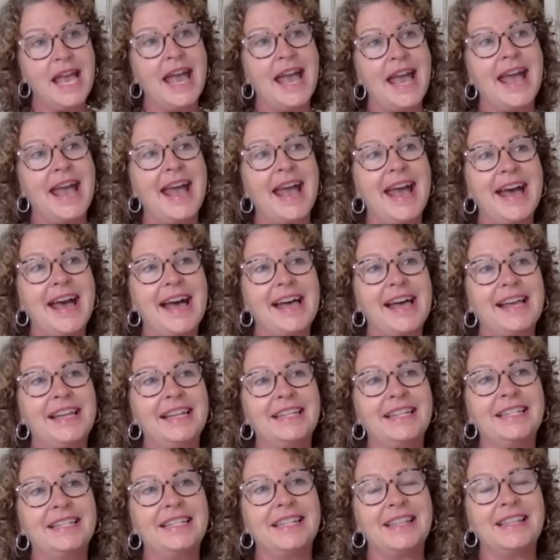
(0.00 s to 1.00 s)

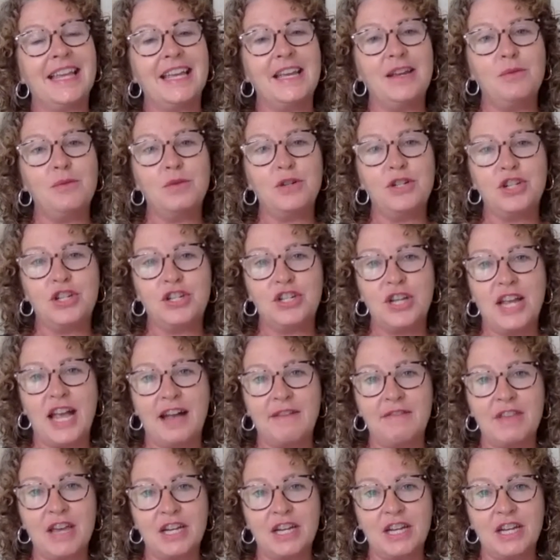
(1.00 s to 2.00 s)
And they would have
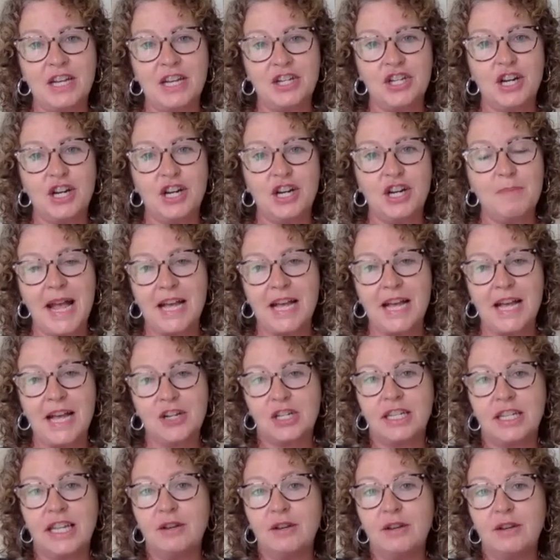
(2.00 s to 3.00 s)
that shared
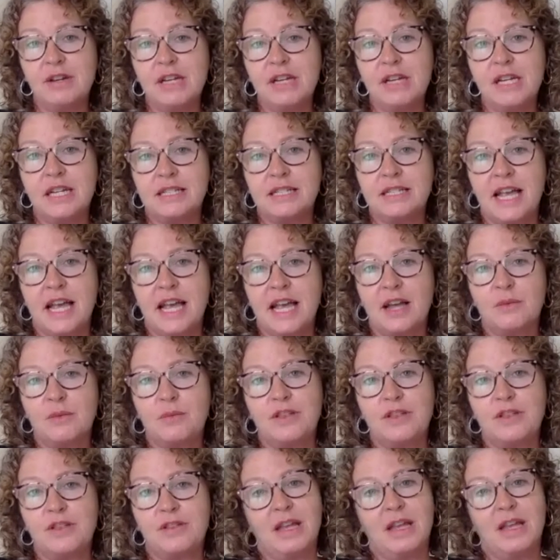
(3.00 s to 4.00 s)
passion like Reed has had
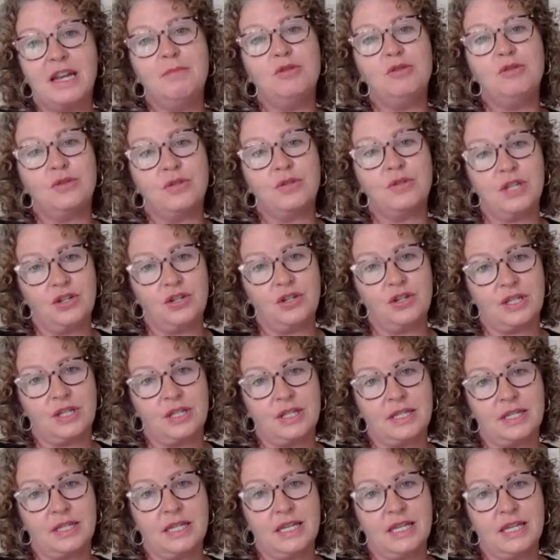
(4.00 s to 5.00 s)
with many
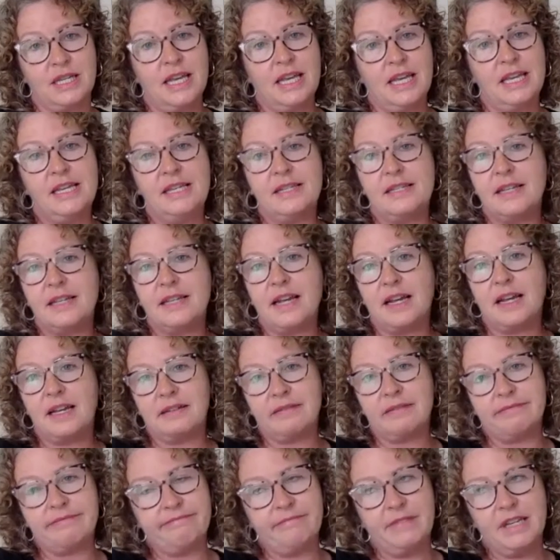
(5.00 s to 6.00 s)
musicians.
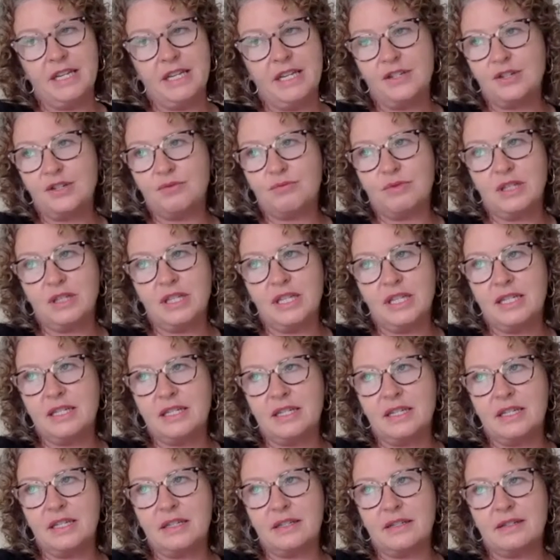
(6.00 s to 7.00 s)
He just
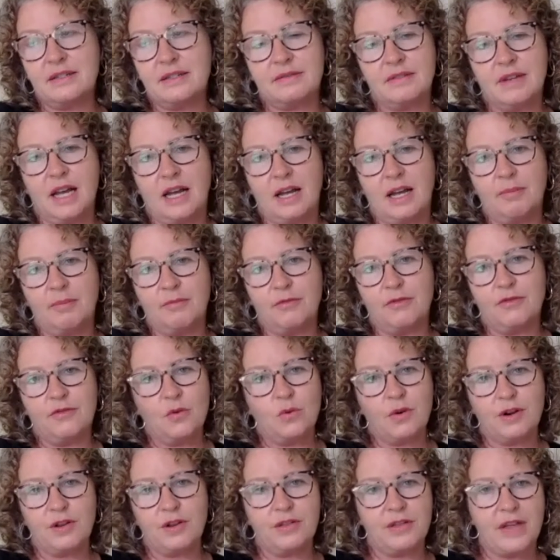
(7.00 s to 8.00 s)
released his
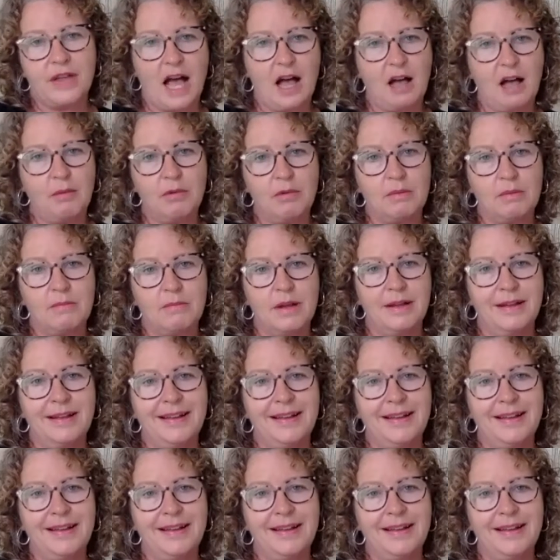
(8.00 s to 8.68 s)
4th album.